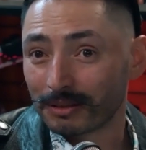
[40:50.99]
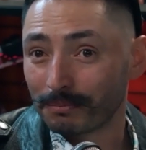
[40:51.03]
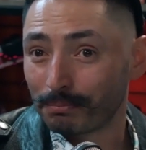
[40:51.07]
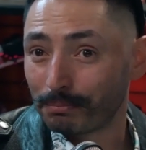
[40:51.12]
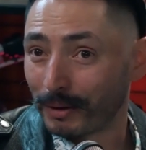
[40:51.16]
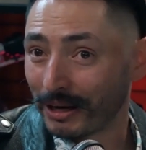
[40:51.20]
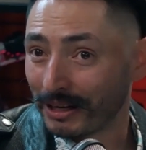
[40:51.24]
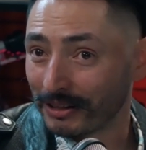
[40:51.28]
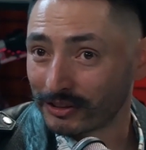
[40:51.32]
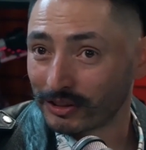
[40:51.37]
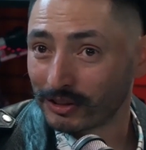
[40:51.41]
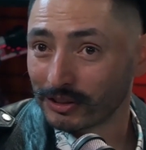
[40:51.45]
the
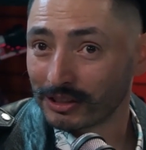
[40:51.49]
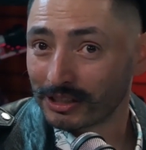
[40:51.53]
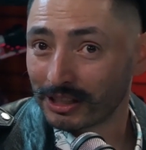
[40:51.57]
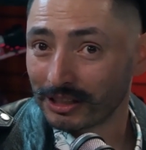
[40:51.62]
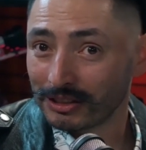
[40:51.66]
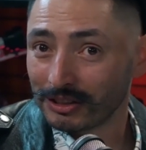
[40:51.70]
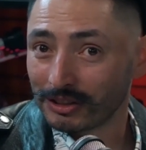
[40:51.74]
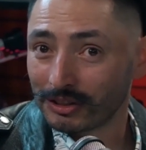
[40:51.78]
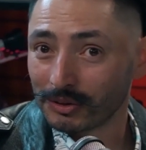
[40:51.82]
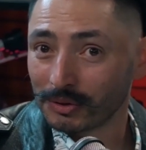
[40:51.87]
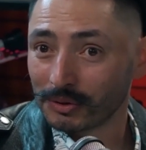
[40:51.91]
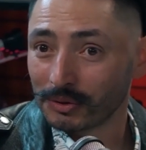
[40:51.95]
best you
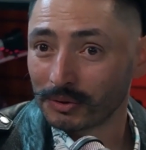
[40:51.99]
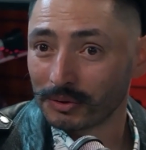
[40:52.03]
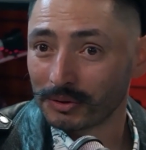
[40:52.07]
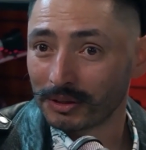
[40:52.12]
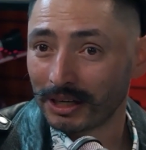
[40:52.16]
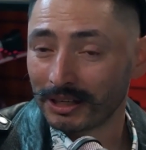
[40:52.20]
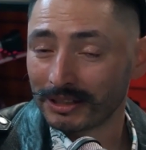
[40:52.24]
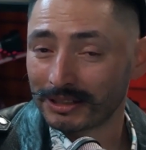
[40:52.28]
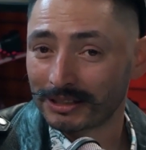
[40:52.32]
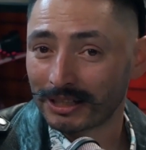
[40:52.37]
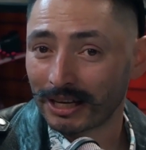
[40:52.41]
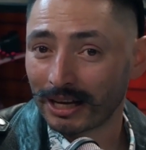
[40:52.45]
can do
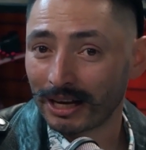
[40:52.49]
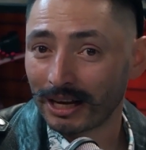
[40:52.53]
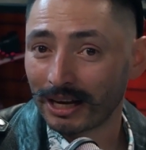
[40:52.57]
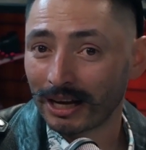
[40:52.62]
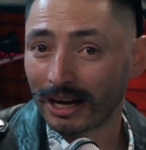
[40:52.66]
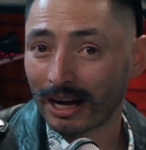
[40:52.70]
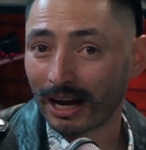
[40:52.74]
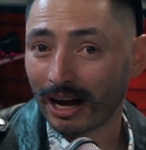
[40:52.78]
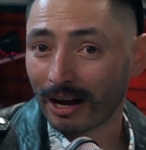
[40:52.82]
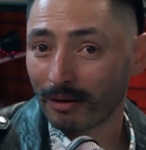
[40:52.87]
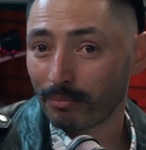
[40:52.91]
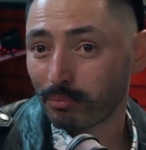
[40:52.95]
is say,
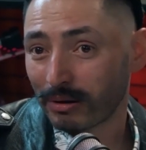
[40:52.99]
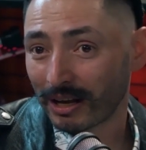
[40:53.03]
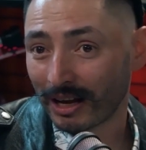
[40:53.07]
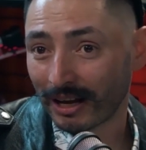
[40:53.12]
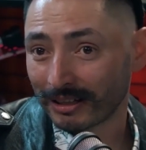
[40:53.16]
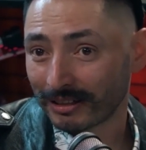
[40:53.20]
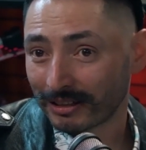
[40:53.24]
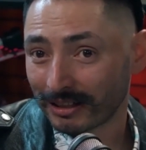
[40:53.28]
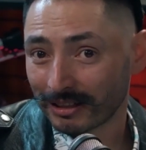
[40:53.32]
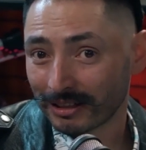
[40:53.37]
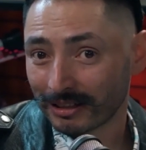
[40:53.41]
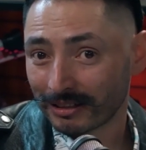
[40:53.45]
I
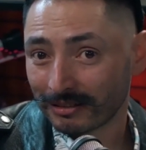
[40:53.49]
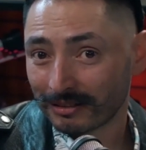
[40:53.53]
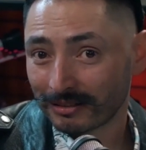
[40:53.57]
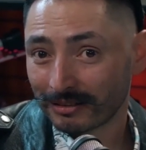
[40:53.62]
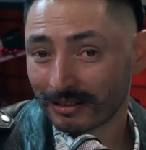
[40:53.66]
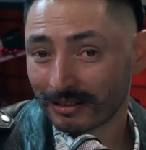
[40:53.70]
planted,